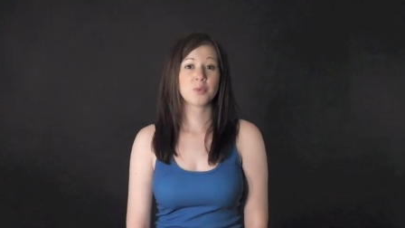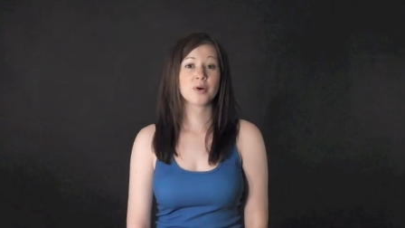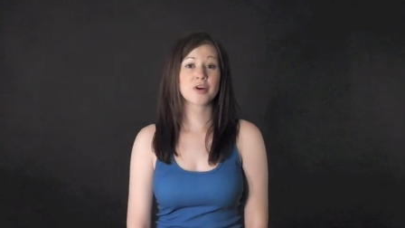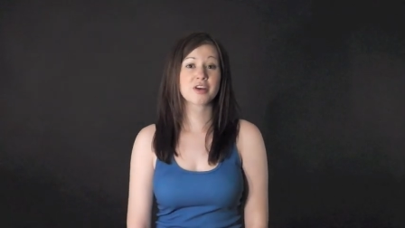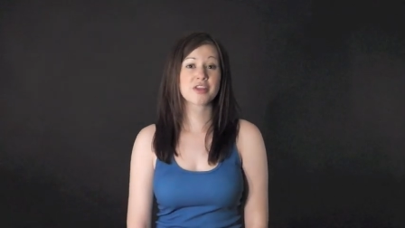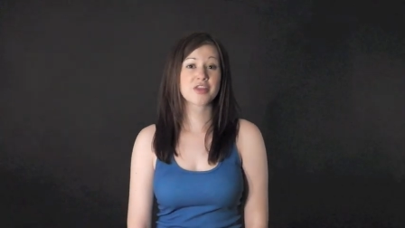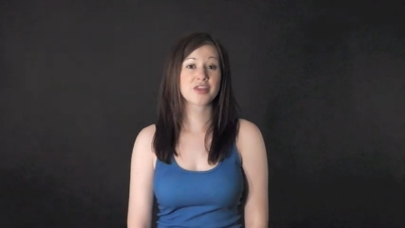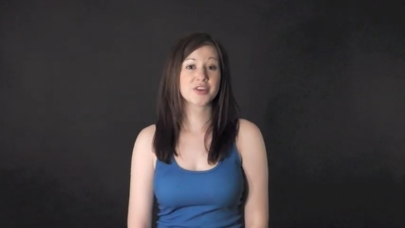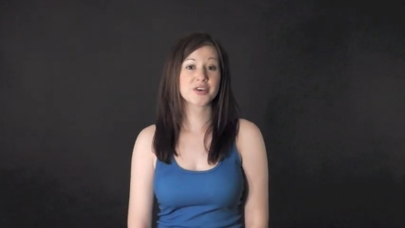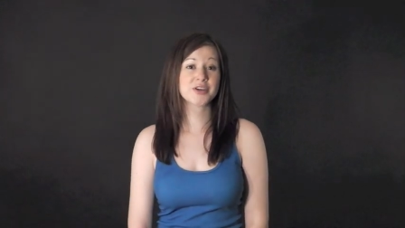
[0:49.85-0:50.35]
were
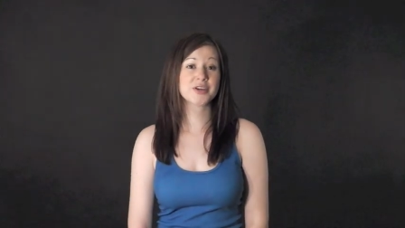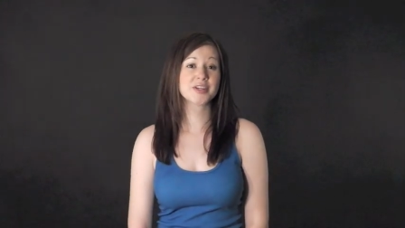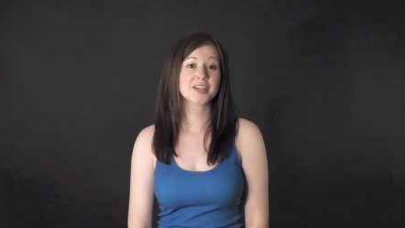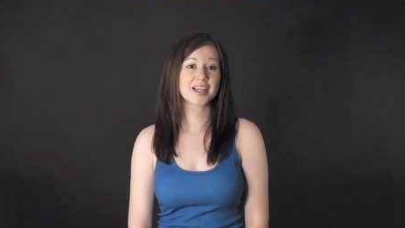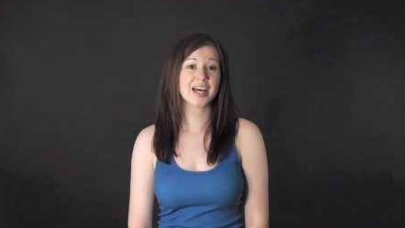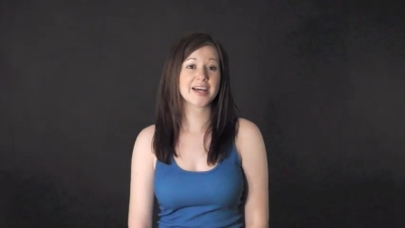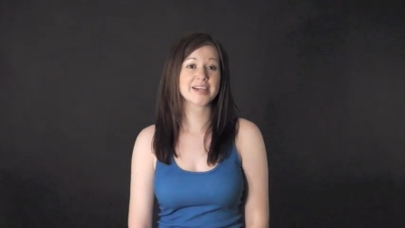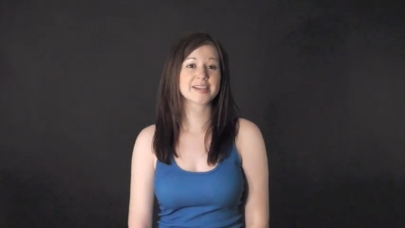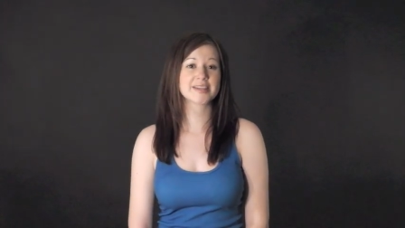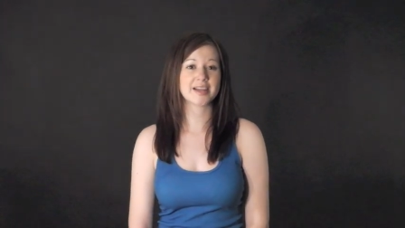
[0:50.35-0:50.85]
a third
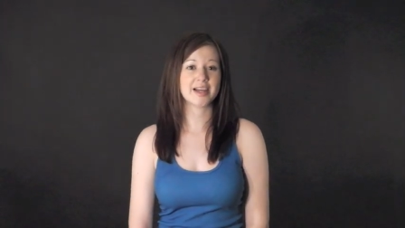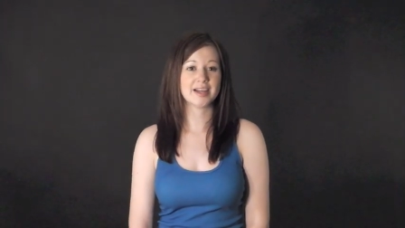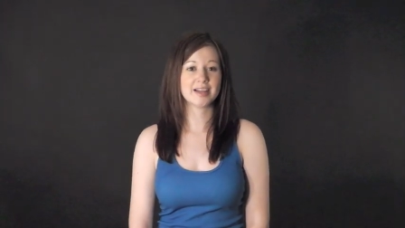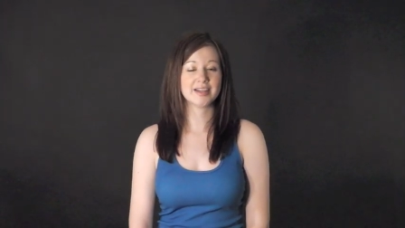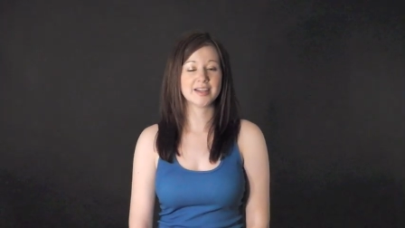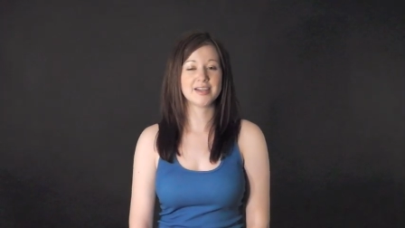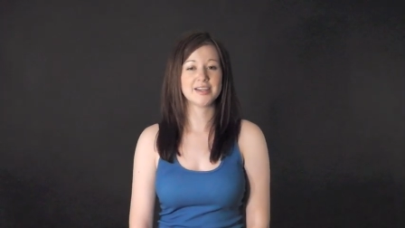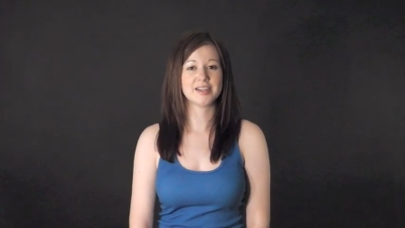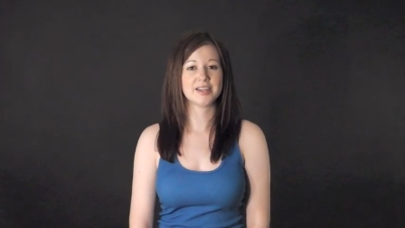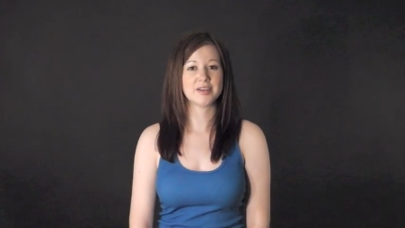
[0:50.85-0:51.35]
less
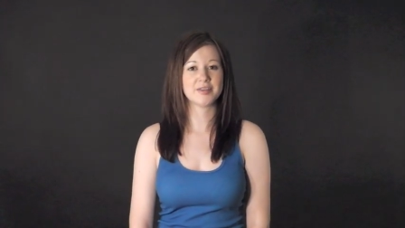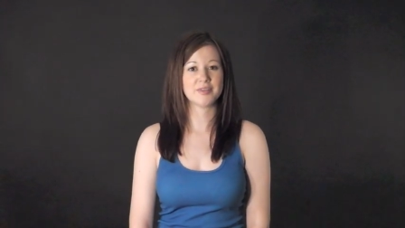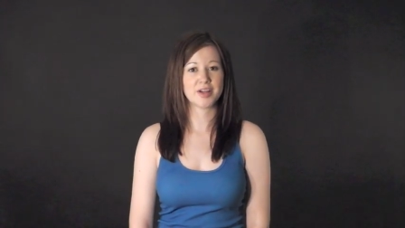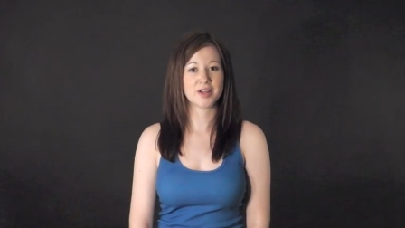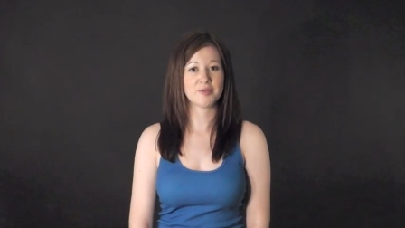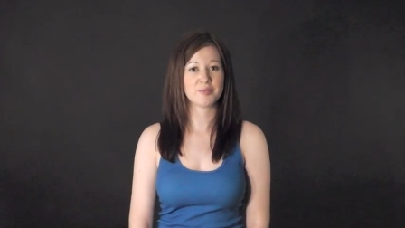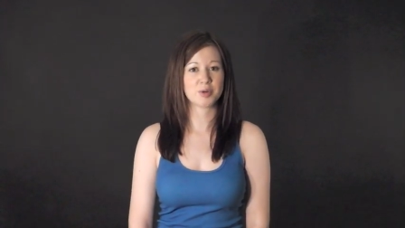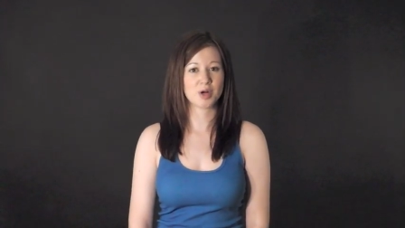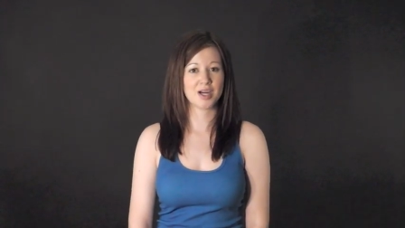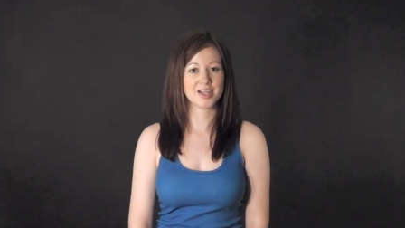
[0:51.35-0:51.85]
likely to
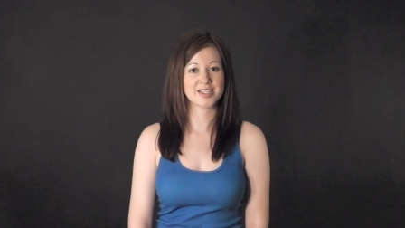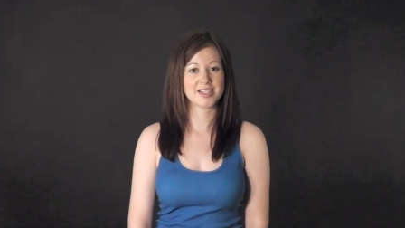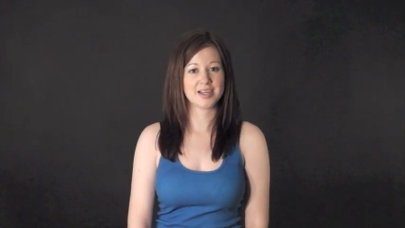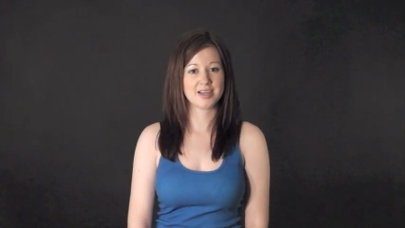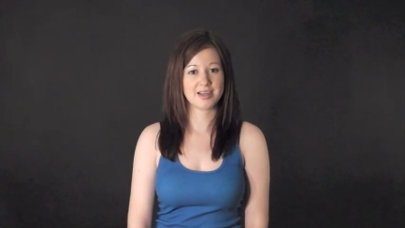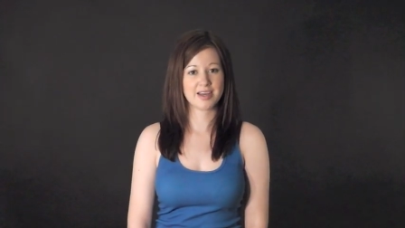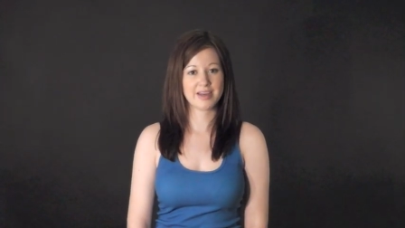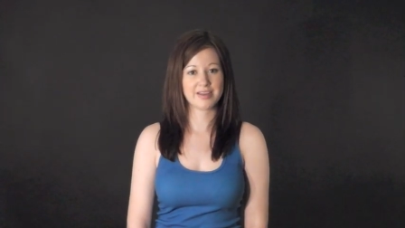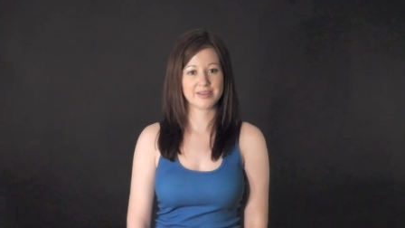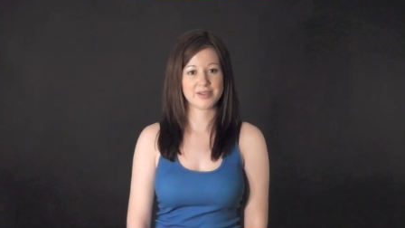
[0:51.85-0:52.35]
develop
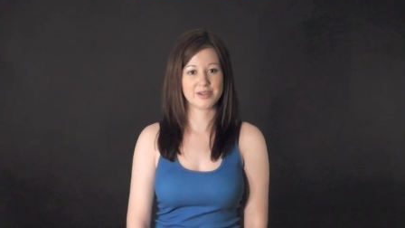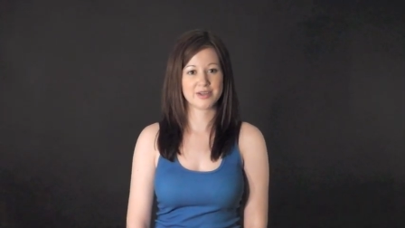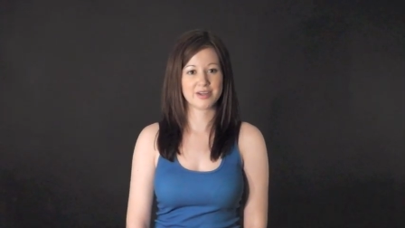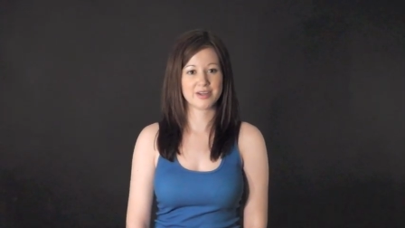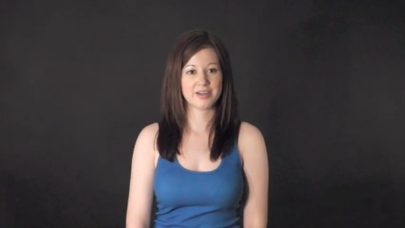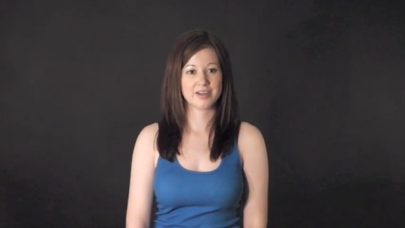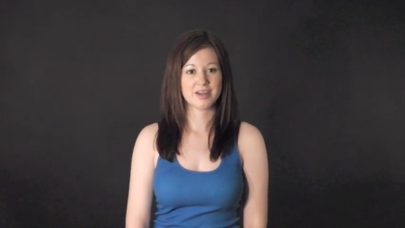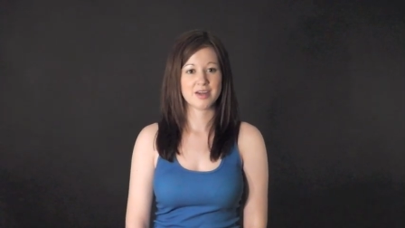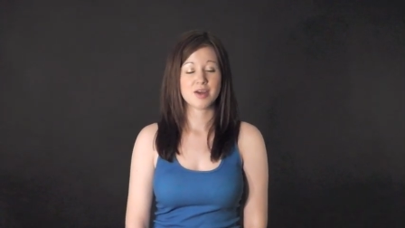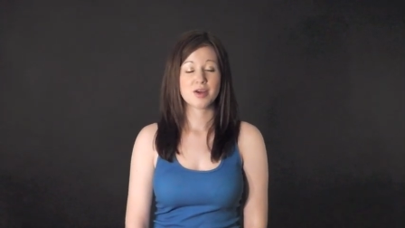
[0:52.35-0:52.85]
prostate cancer.